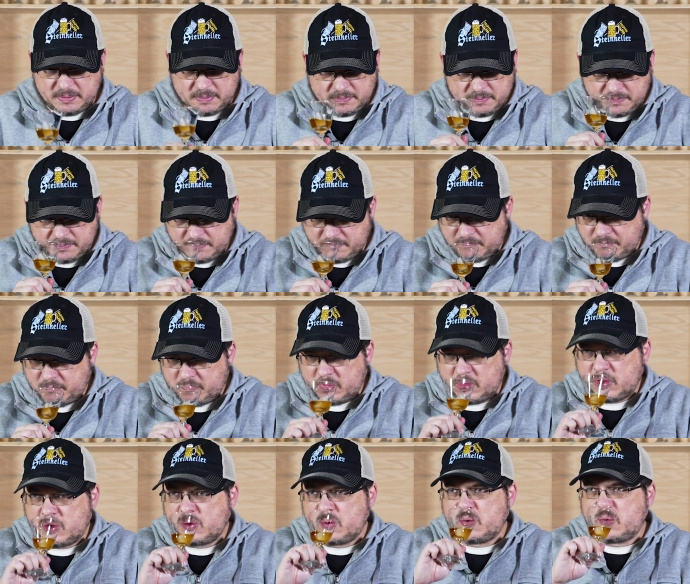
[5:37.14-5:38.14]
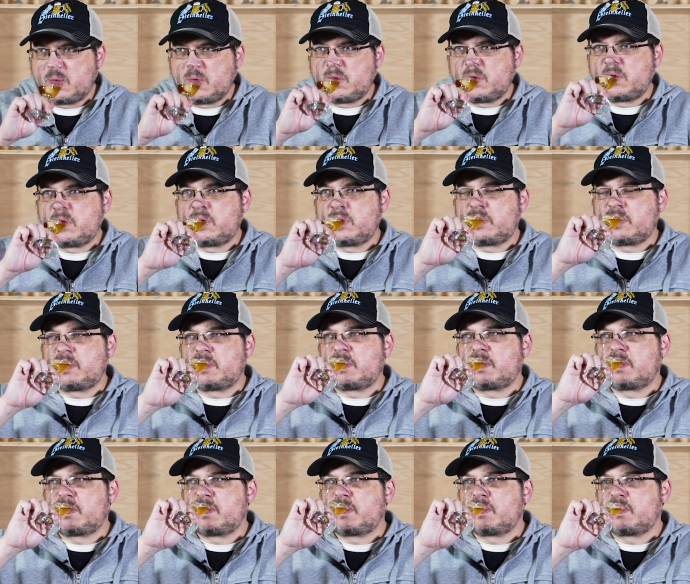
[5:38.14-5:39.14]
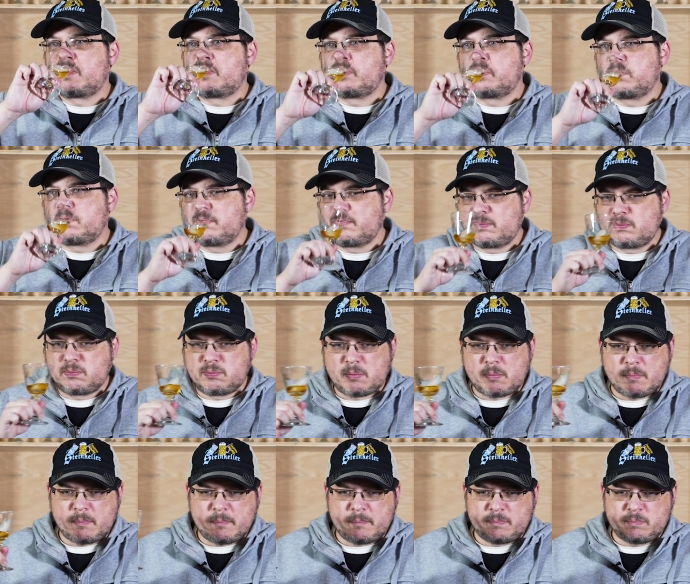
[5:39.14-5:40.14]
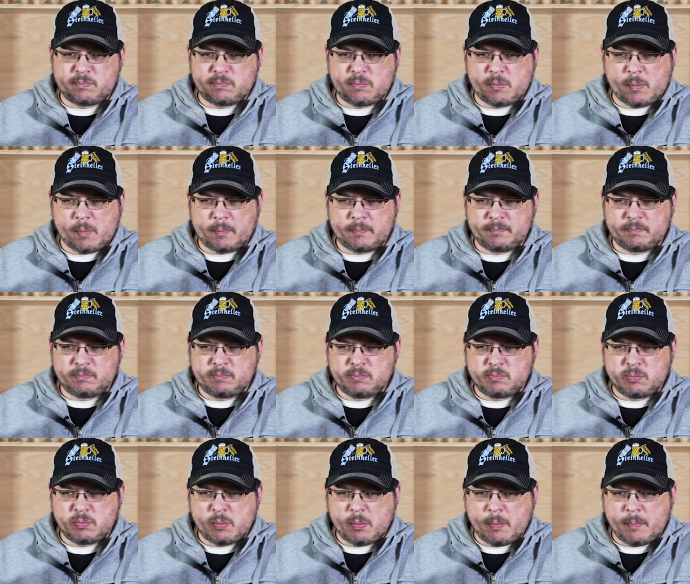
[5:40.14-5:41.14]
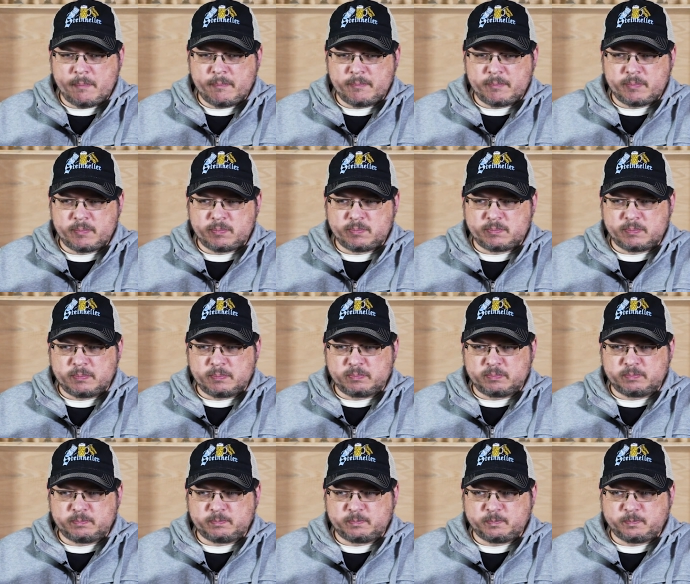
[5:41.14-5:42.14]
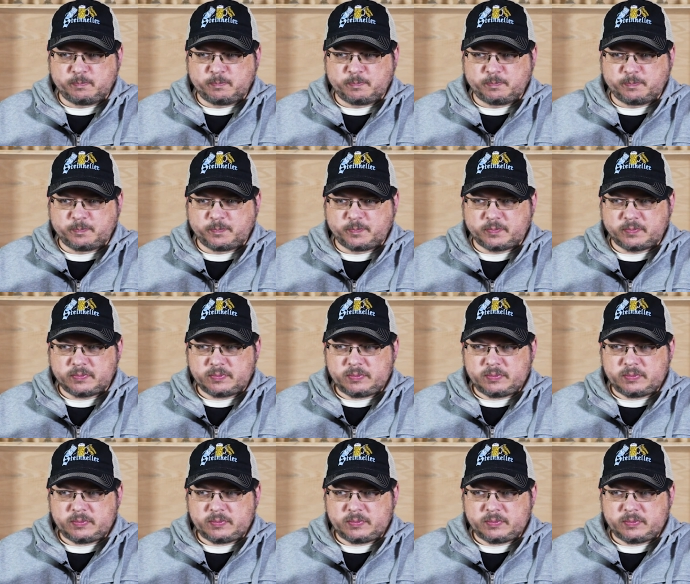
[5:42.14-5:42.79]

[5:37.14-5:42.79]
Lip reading: No one is speaking in this clip.